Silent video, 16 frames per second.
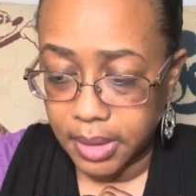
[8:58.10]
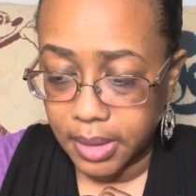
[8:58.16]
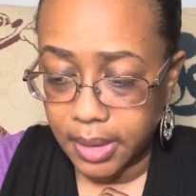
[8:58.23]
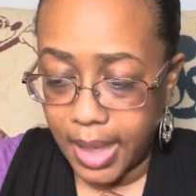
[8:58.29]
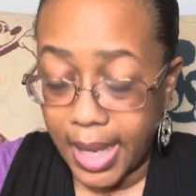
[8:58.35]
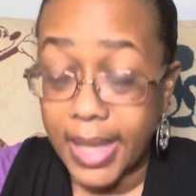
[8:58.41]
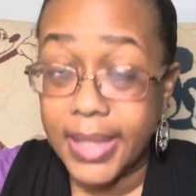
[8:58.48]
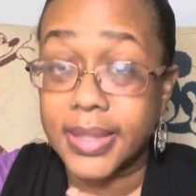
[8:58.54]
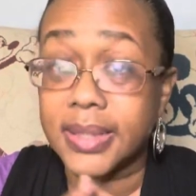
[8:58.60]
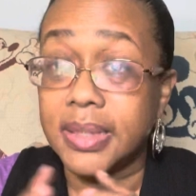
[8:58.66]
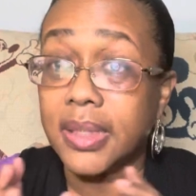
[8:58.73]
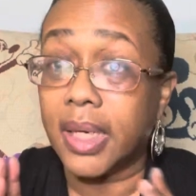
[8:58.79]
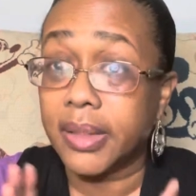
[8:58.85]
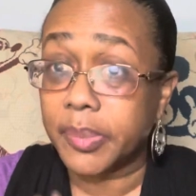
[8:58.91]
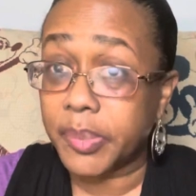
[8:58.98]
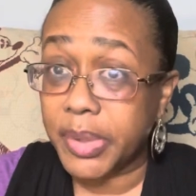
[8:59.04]
had seen
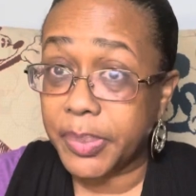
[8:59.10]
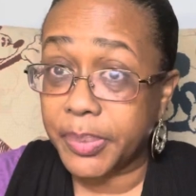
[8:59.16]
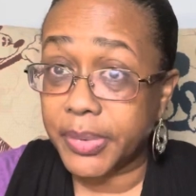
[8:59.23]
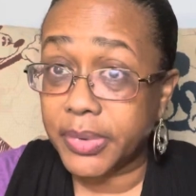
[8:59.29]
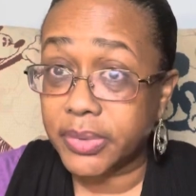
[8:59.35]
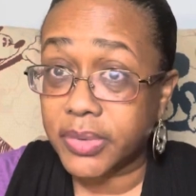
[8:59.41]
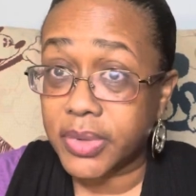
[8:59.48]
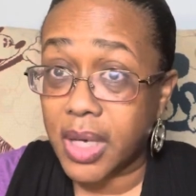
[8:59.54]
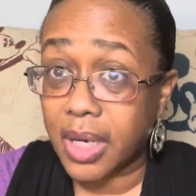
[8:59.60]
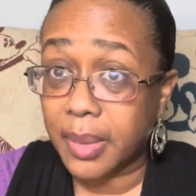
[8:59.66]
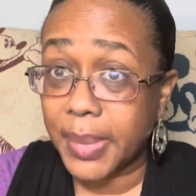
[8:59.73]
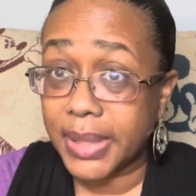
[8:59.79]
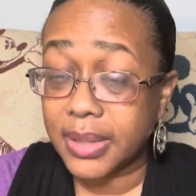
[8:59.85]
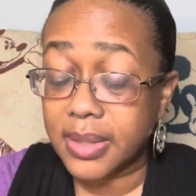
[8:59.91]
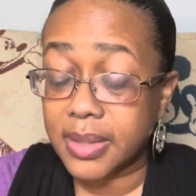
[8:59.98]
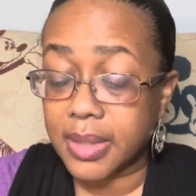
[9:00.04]
other people talk
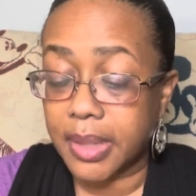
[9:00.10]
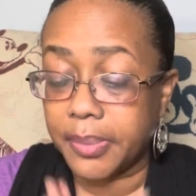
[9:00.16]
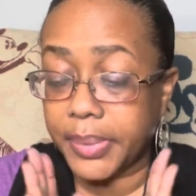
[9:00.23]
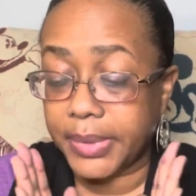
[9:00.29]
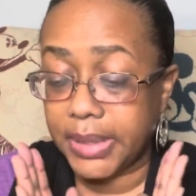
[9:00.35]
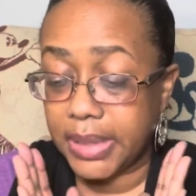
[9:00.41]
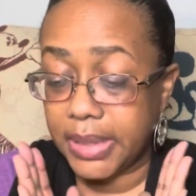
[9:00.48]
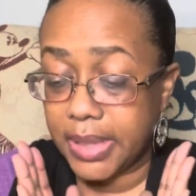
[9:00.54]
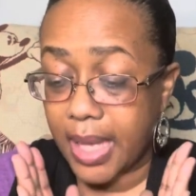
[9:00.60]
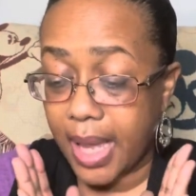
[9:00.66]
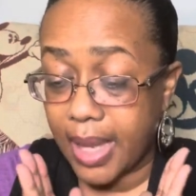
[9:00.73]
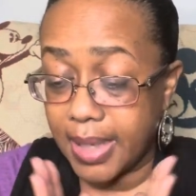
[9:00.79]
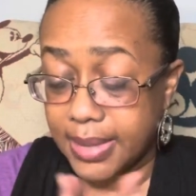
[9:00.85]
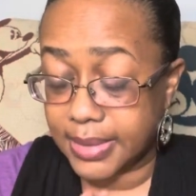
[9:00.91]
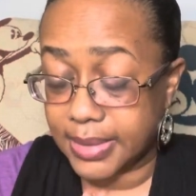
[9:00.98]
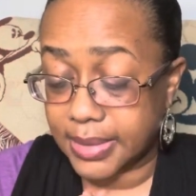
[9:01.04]
about this company. I
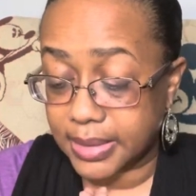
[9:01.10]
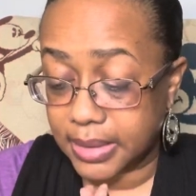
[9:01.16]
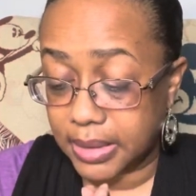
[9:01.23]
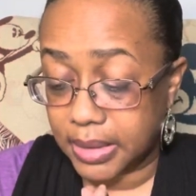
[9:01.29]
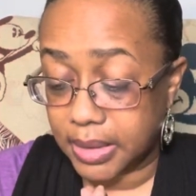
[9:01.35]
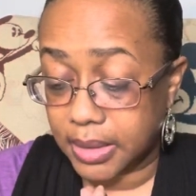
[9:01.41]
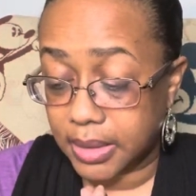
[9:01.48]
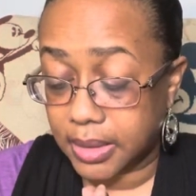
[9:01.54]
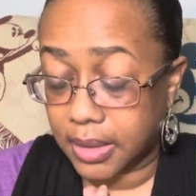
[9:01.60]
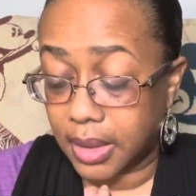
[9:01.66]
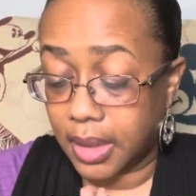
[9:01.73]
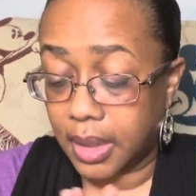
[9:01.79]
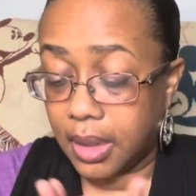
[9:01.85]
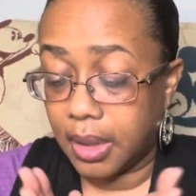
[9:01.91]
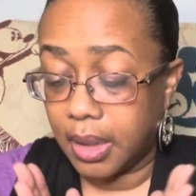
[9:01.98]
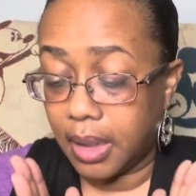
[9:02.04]
had seen
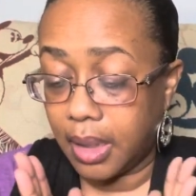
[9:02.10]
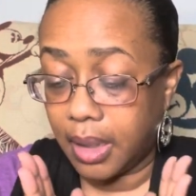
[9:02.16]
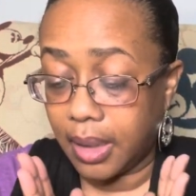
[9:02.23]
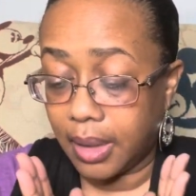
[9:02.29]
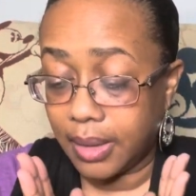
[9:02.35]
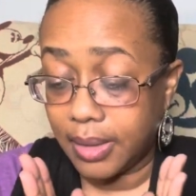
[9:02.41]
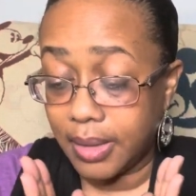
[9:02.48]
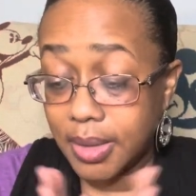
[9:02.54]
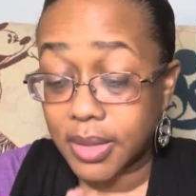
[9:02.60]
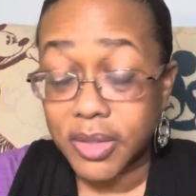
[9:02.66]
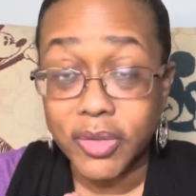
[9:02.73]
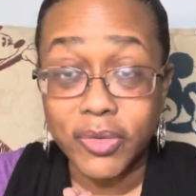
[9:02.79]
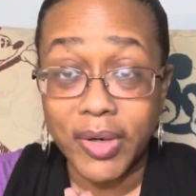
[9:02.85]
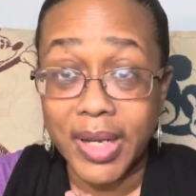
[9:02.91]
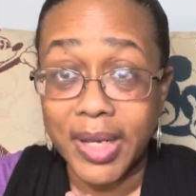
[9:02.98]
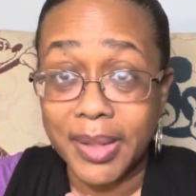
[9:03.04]

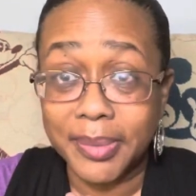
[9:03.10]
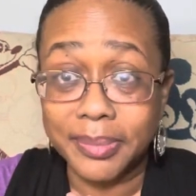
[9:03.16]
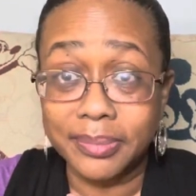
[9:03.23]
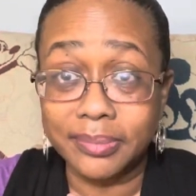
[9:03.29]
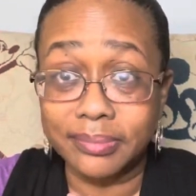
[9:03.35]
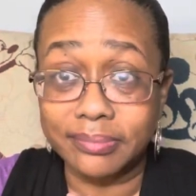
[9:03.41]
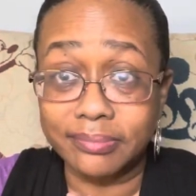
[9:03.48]
Instagram